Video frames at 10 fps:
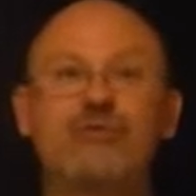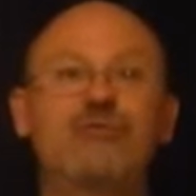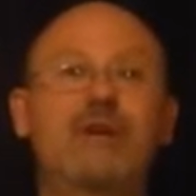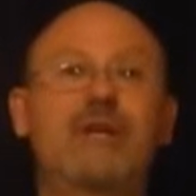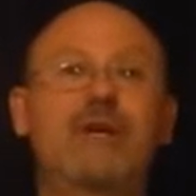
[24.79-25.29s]

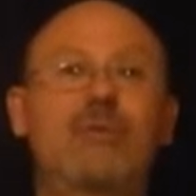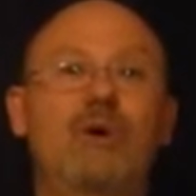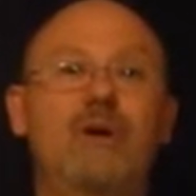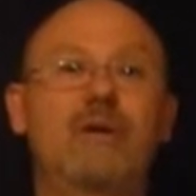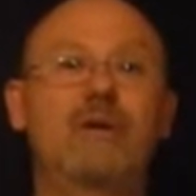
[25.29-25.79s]
drinking
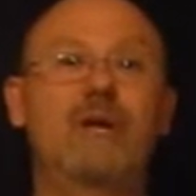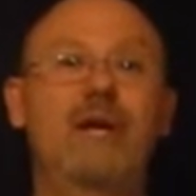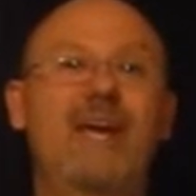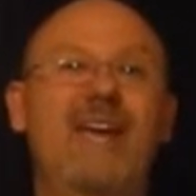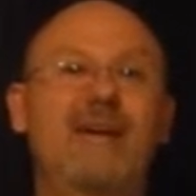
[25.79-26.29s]
water.
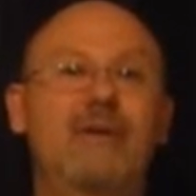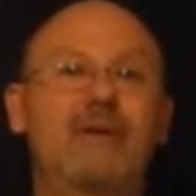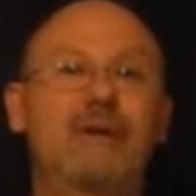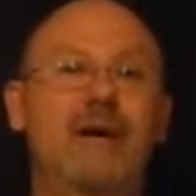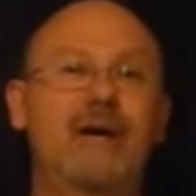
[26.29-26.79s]

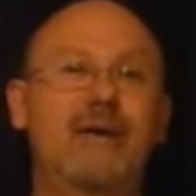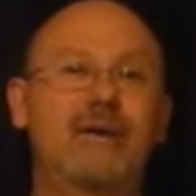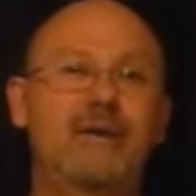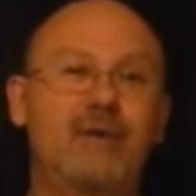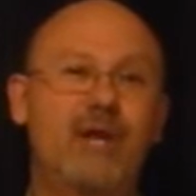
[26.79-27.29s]
And
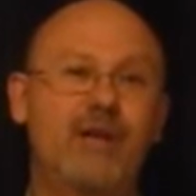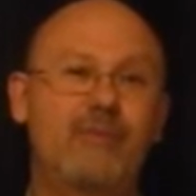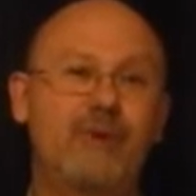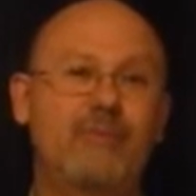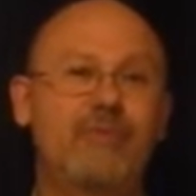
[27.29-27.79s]
a lot
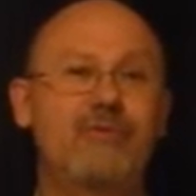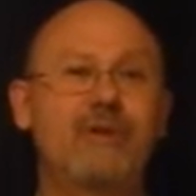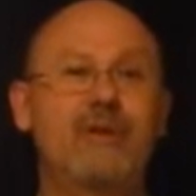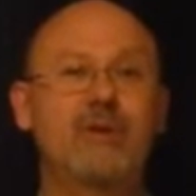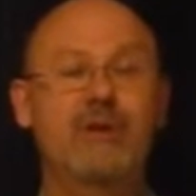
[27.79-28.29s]
of people
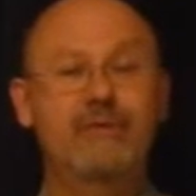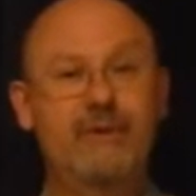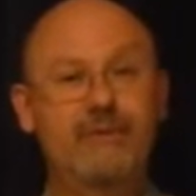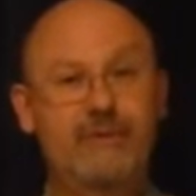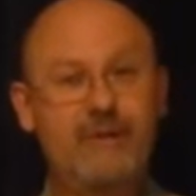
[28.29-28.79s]
drink a lot of
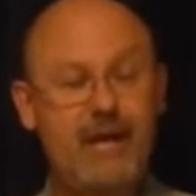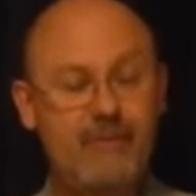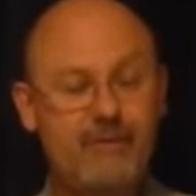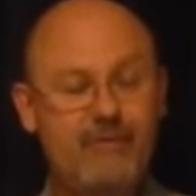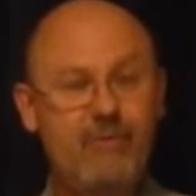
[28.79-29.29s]
different
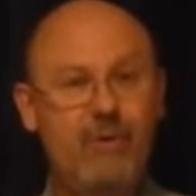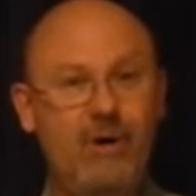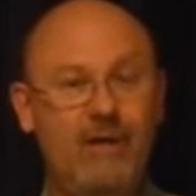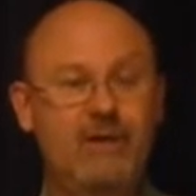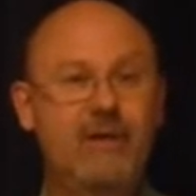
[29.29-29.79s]
types of
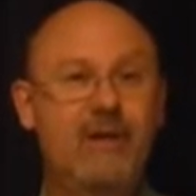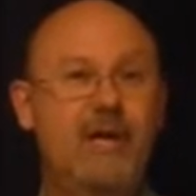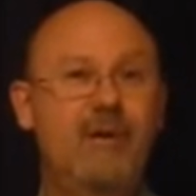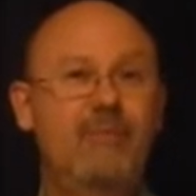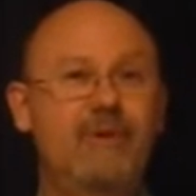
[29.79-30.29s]
water,
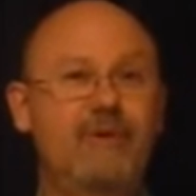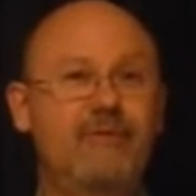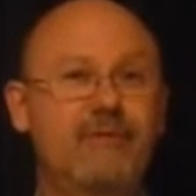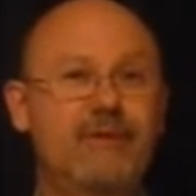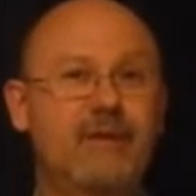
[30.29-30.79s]
but
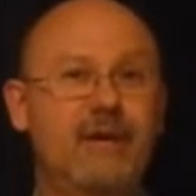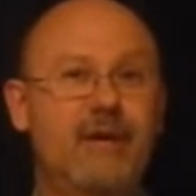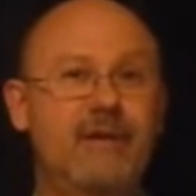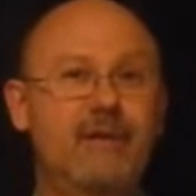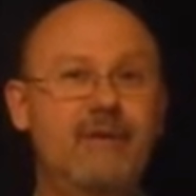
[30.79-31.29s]
different
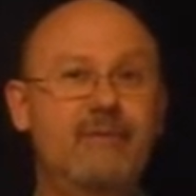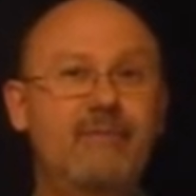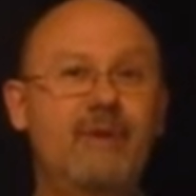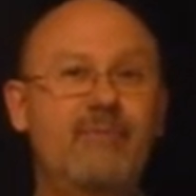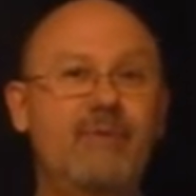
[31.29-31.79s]

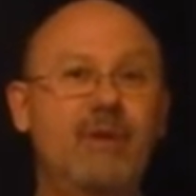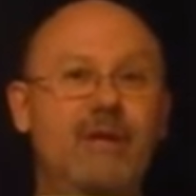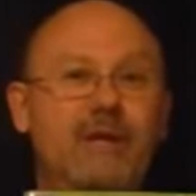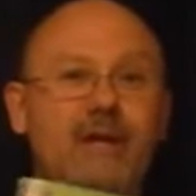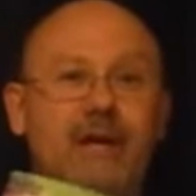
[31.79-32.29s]
people
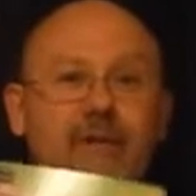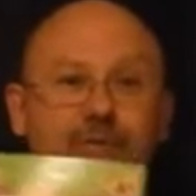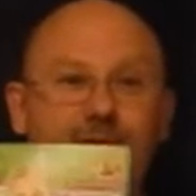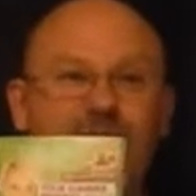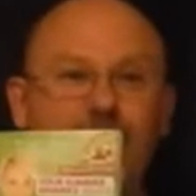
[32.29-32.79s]
like
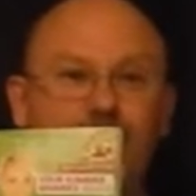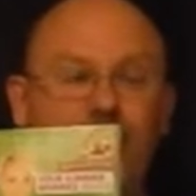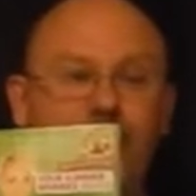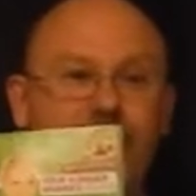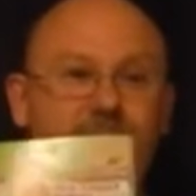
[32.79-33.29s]
First for
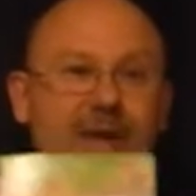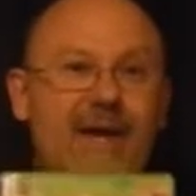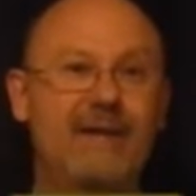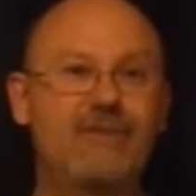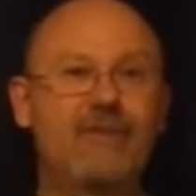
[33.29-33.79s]
Women's
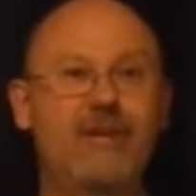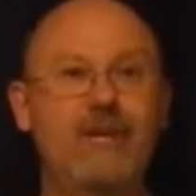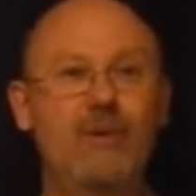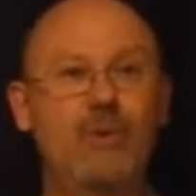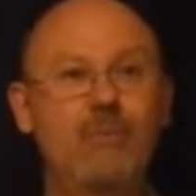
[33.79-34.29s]

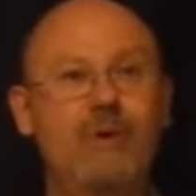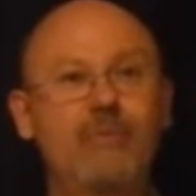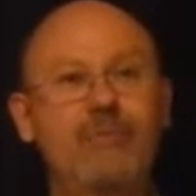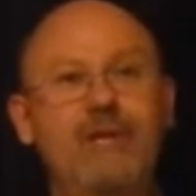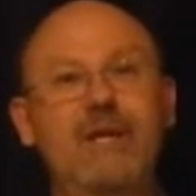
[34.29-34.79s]
Magazine,
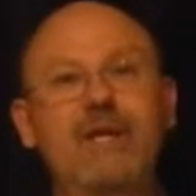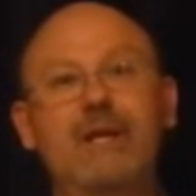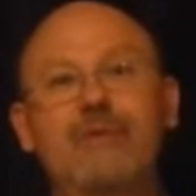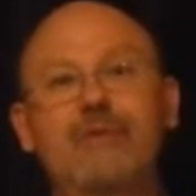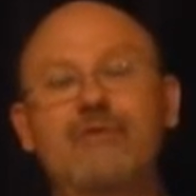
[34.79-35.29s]
WebMD, and
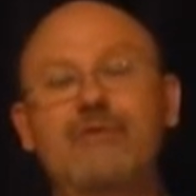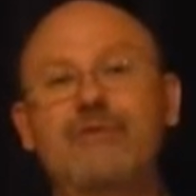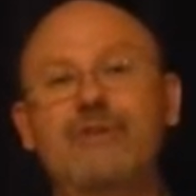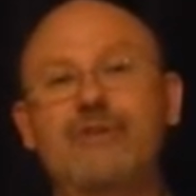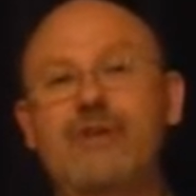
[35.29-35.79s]
others are
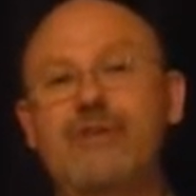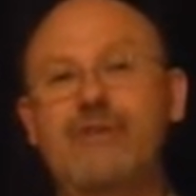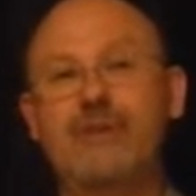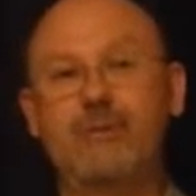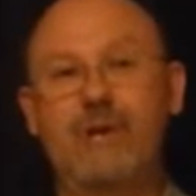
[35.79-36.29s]

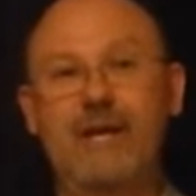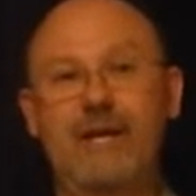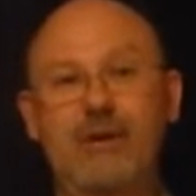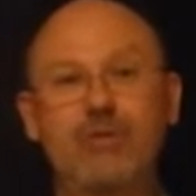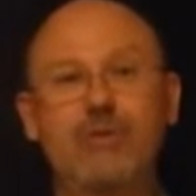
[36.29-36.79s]
suggesting that we
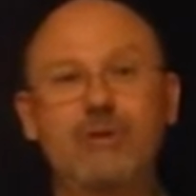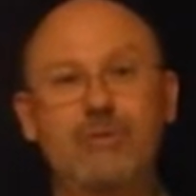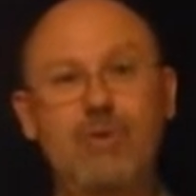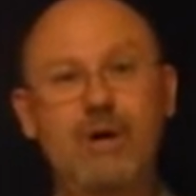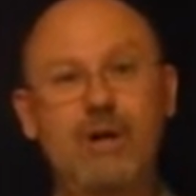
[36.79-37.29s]
add
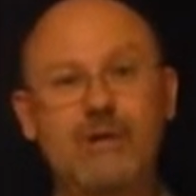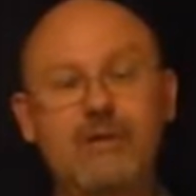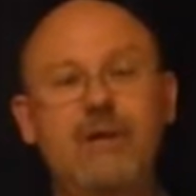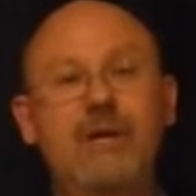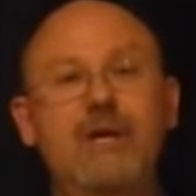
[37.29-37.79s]
alkaline
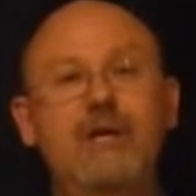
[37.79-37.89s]
water